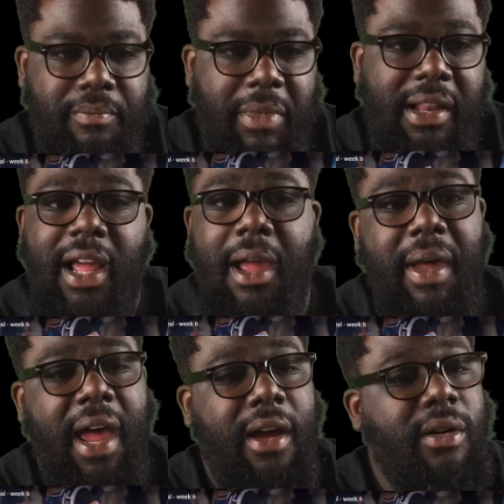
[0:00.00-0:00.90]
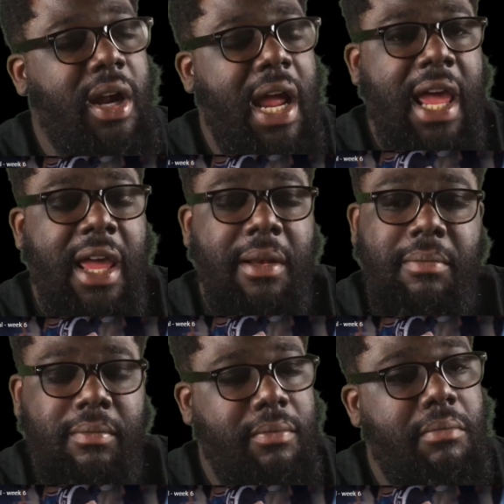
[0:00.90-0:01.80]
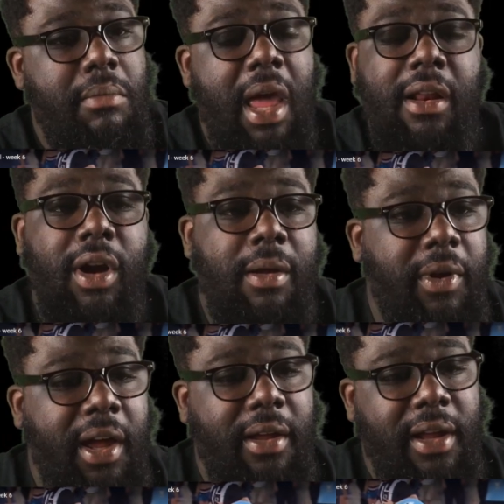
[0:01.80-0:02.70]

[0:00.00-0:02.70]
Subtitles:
linebacker and made a great play.